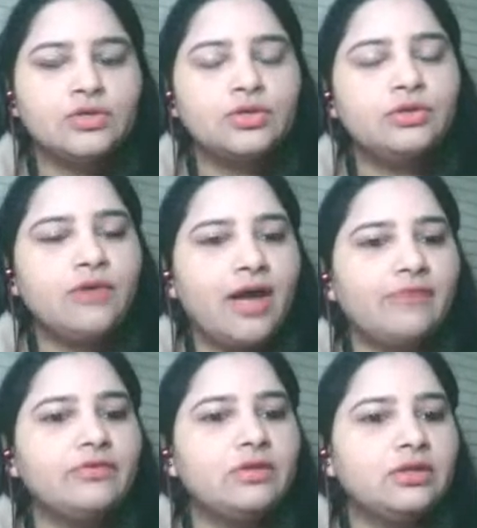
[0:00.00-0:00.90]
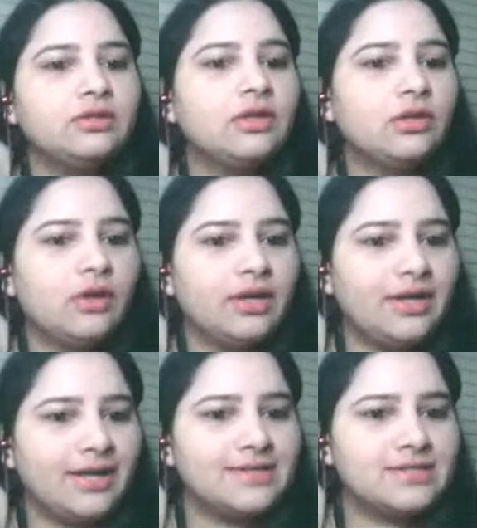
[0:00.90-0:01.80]
So you have to learn the
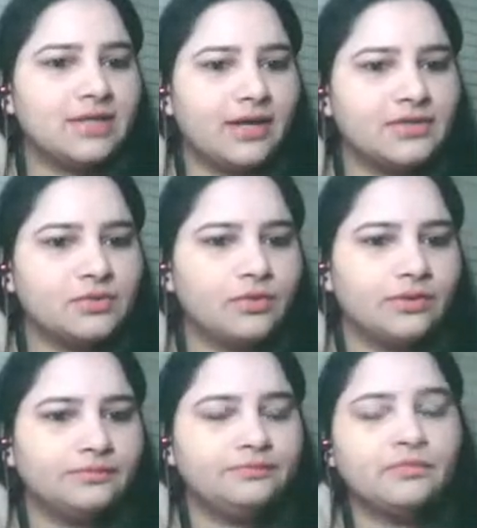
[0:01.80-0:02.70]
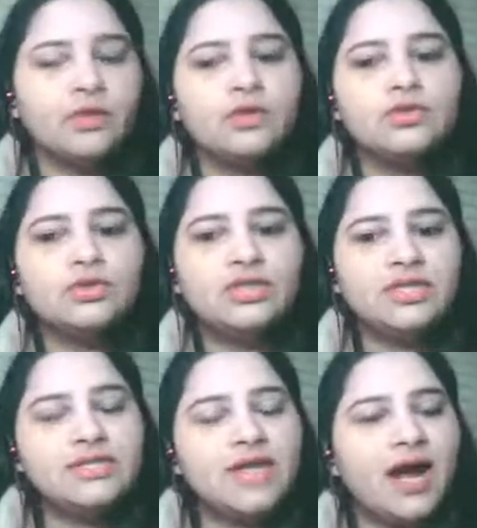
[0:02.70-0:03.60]
context as well. So
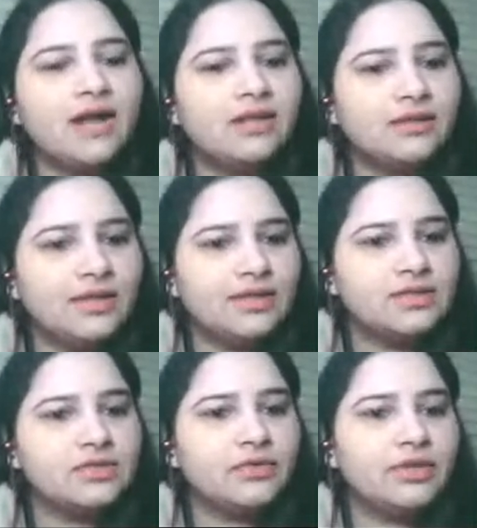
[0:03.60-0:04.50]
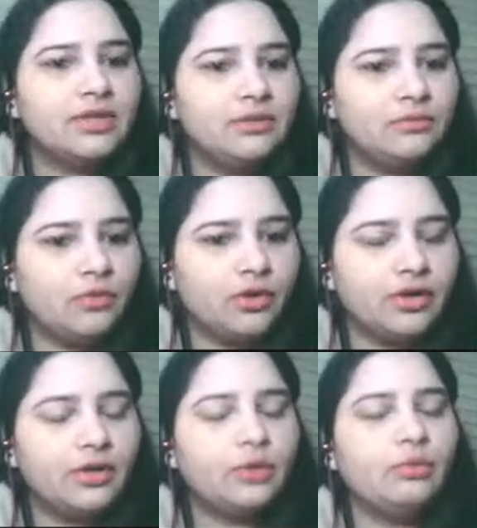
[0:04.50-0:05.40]
these are the things really
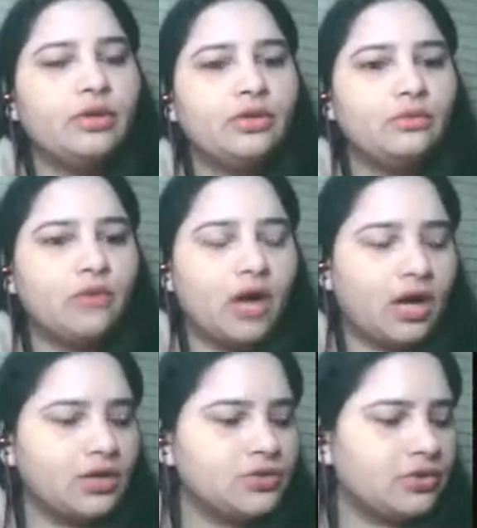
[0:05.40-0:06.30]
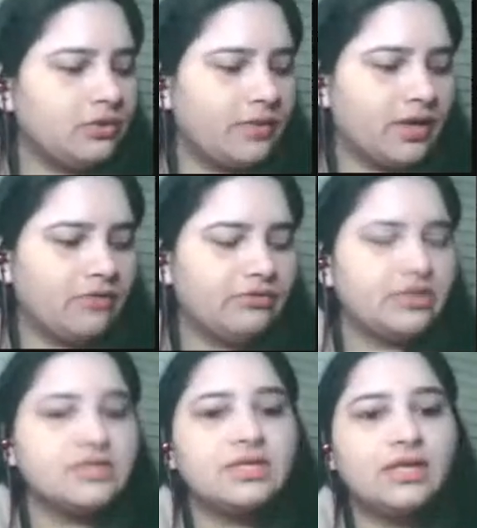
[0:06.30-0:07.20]
important when you are doing
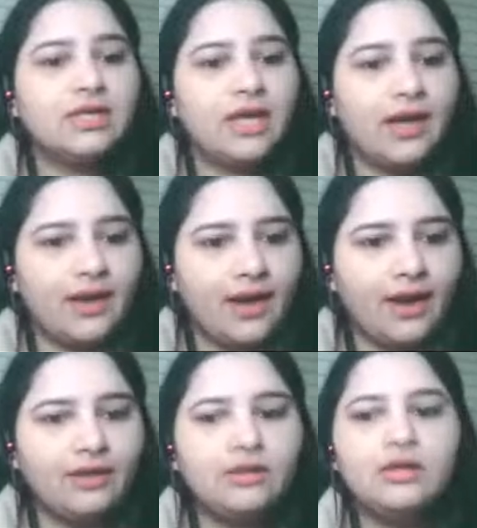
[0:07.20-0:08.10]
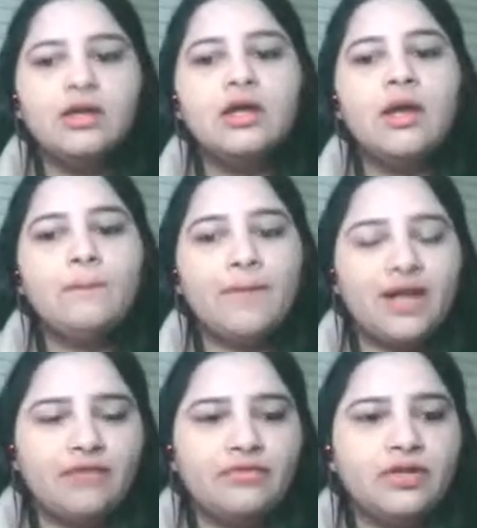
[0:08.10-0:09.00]
paraphrasing, and
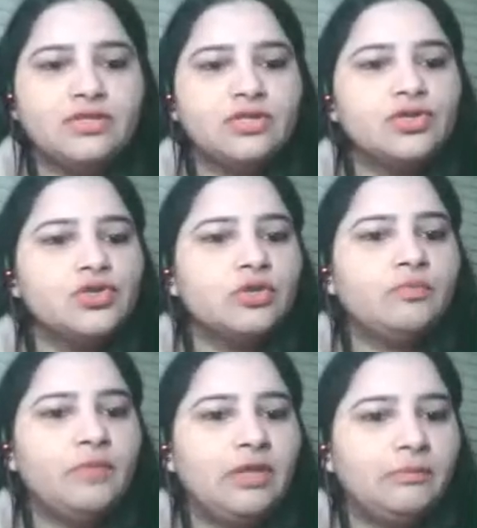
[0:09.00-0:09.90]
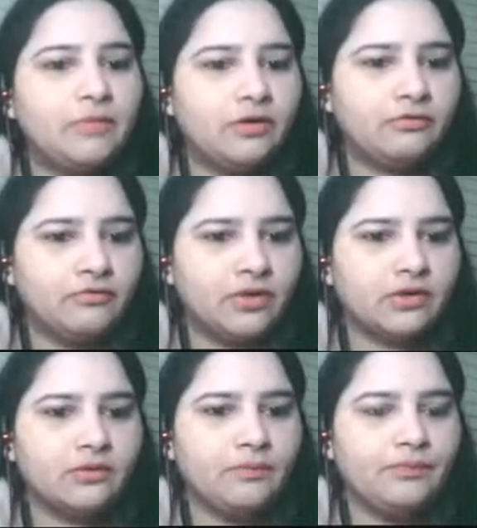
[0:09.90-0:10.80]
paraphrasing should be
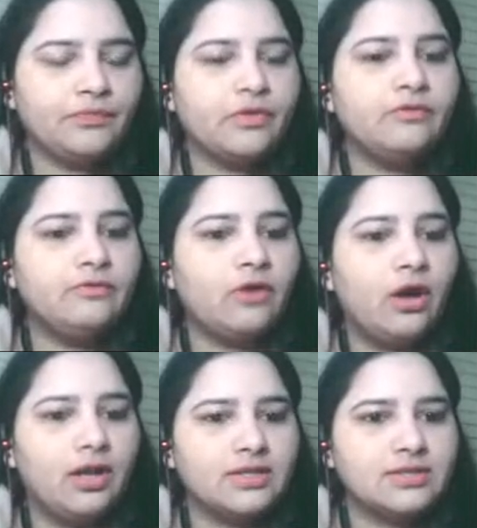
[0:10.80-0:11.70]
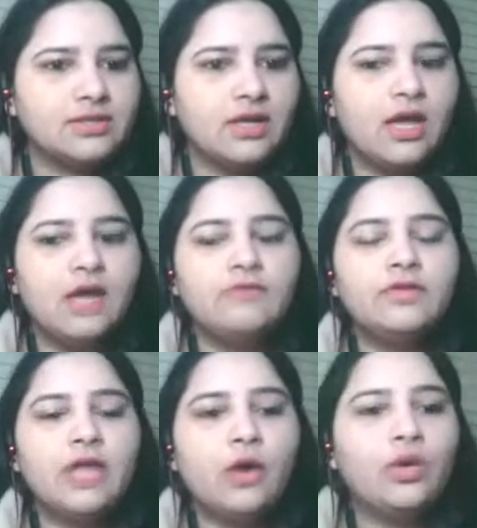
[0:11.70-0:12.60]
perfect, flawless,
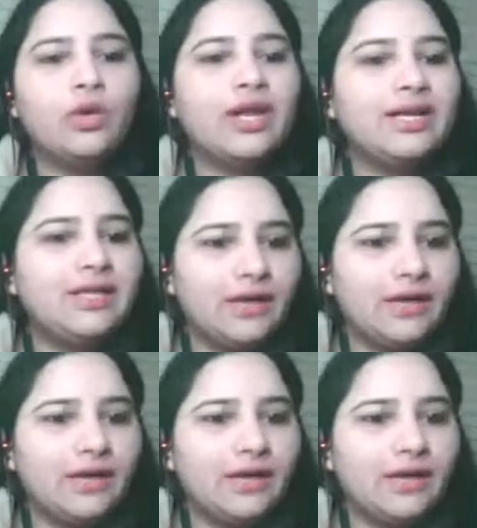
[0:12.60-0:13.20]
without any